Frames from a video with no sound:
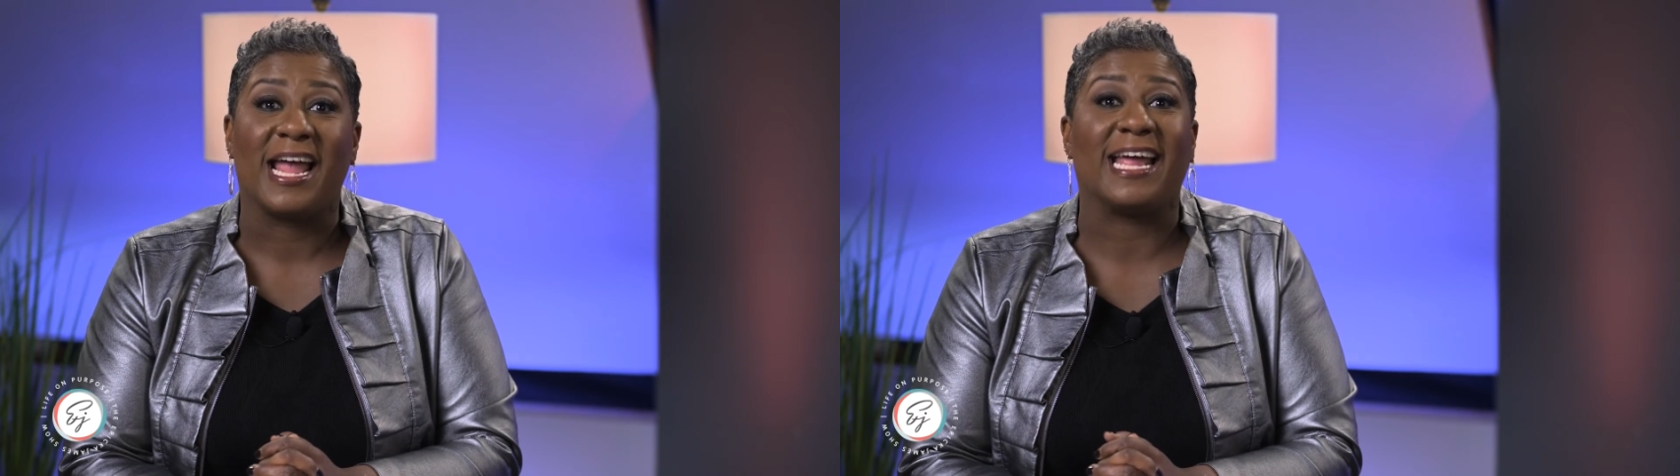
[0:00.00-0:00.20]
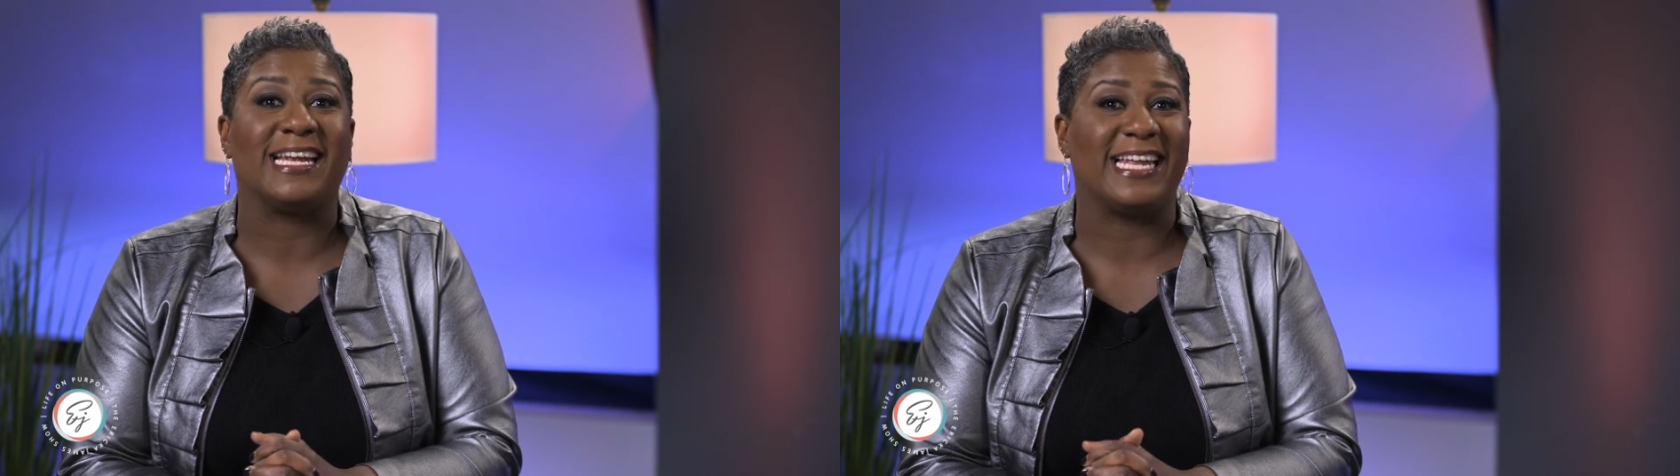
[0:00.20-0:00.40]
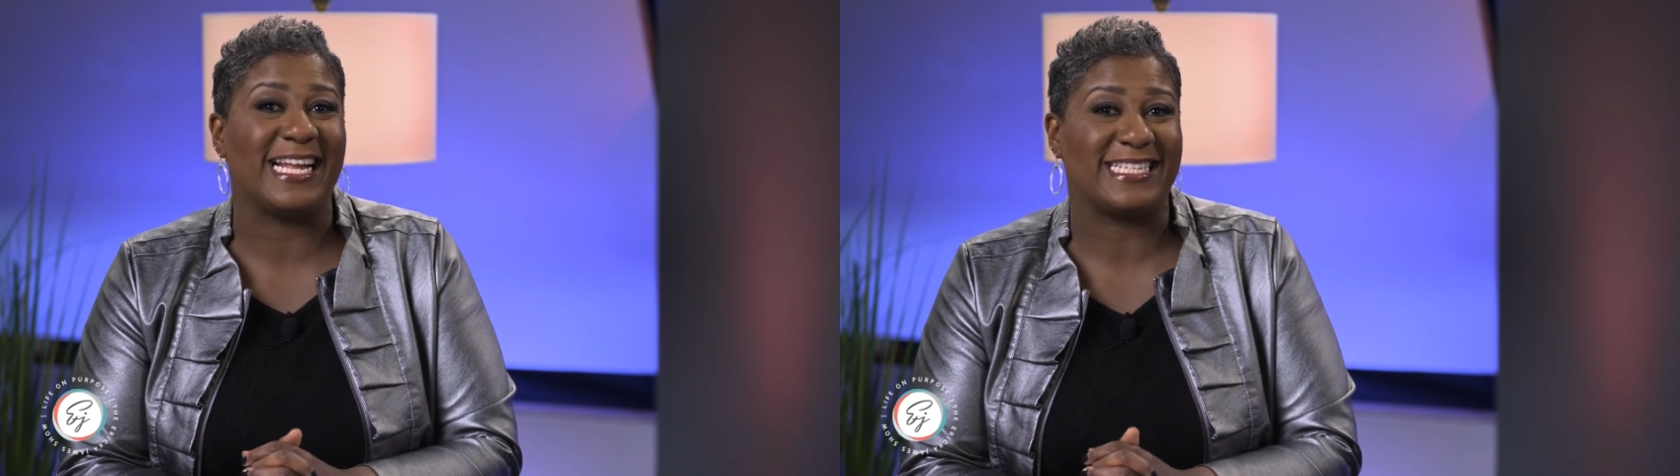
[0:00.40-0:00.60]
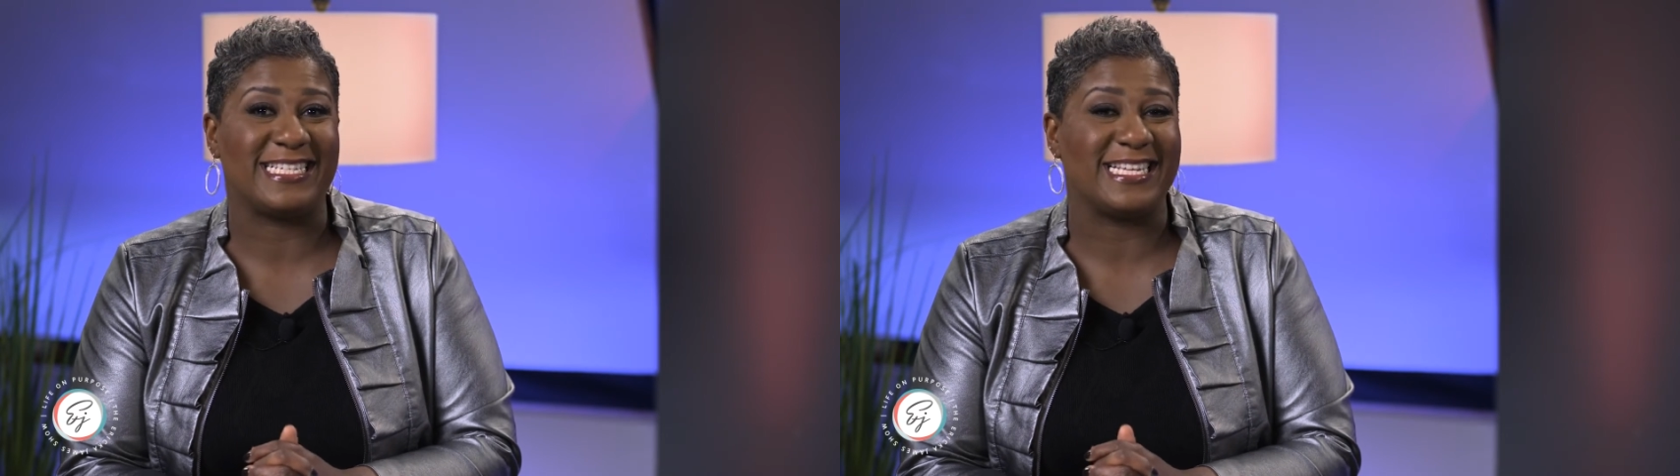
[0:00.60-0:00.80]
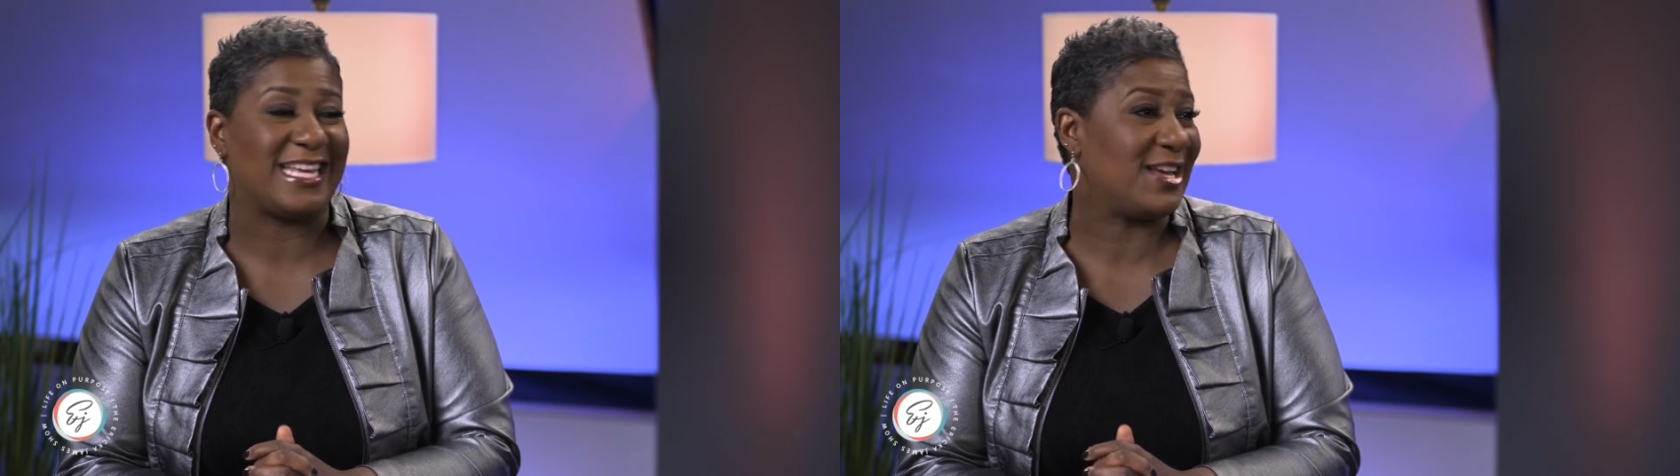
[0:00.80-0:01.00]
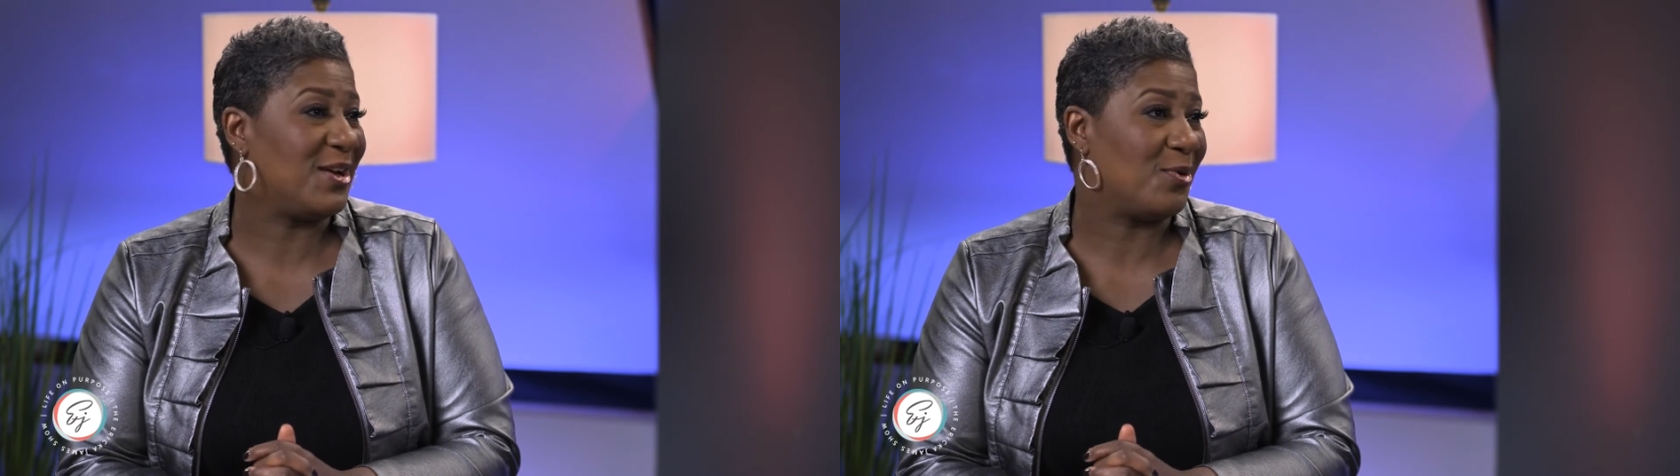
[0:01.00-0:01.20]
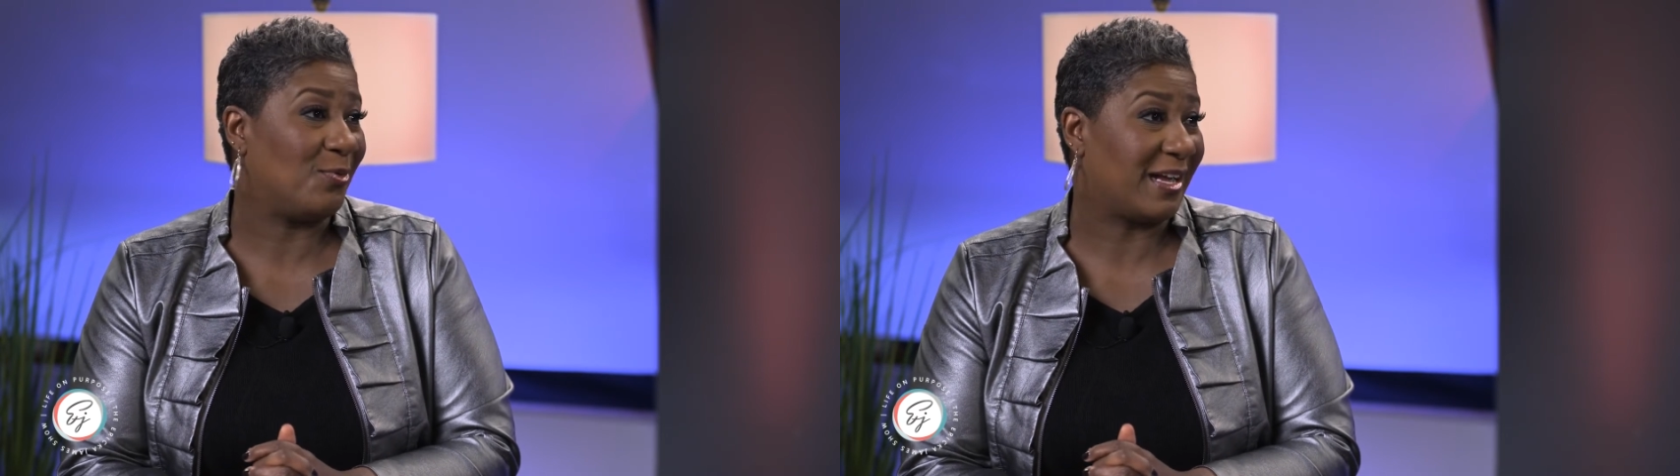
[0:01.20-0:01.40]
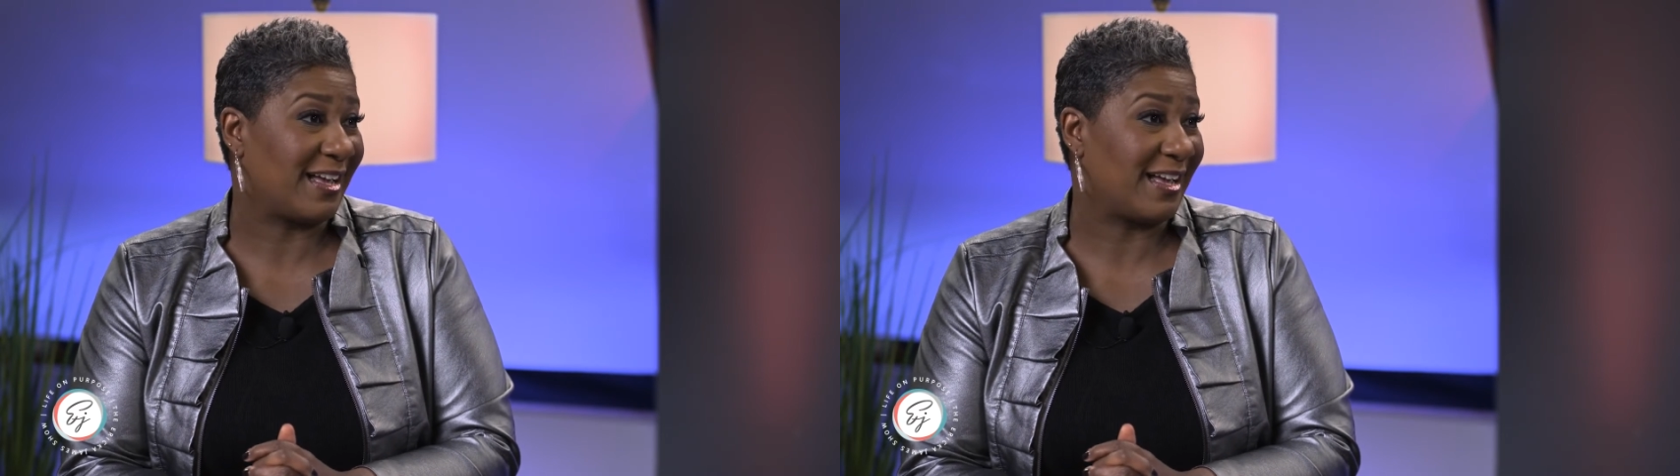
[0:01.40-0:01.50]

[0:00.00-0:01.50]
and let's see what